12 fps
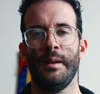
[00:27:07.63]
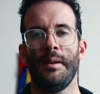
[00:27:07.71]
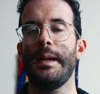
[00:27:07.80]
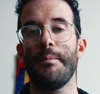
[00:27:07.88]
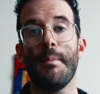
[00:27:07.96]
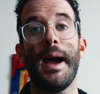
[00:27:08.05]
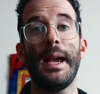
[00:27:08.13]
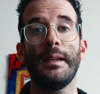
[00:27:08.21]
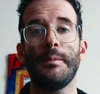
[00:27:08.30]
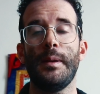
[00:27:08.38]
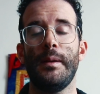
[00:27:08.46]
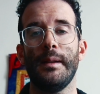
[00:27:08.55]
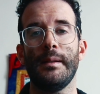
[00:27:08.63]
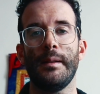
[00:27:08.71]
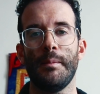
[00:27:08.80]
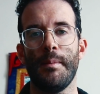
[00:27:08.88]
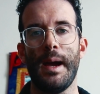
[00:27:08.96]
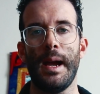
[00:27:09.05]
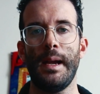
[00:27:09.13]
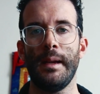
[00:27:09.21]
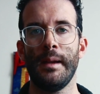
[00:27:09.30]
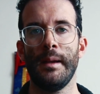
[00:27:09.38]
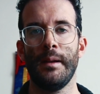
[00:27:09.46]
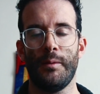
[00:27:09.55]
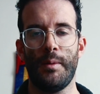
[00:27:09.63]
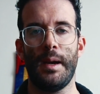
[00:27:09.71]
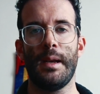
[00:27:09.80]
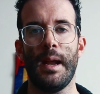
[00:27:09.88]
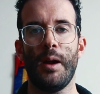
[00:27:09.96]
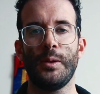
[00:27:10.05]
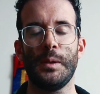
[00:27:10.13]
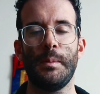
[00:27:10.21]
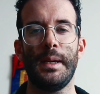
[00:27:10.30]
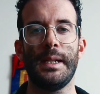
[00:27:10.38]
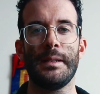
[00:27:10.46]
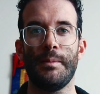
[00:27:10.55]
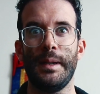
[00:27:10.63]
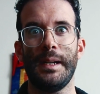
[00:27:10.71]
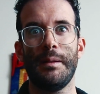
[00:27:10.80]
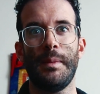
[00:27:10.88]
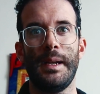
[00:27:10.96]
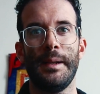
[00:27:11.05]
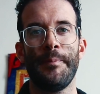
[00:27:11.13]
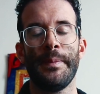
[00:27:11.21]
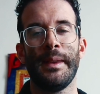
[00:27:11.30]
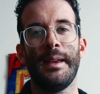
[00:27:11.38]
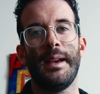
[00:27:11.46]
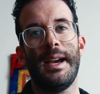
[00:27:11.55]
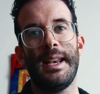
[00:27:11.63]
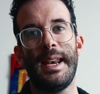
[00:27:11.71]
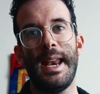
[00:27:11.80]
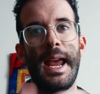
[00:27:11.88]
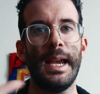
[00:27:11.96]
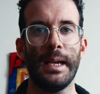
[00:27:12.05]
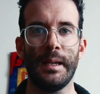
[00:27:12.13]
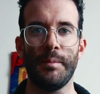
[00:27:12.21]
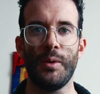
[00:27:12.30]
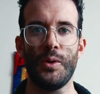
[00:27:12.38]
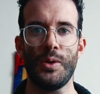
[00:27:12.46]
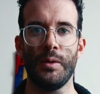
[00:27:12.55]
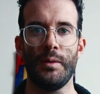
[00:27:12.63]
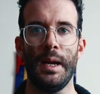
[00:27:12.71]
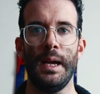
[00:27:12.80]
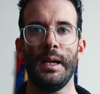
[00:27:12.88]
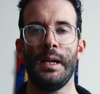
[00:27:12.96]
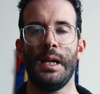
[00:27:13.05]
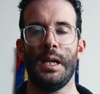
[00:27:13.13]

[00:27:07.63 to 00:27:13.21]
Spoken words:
In my experience, right now to me is bringing me a naked emotion, right?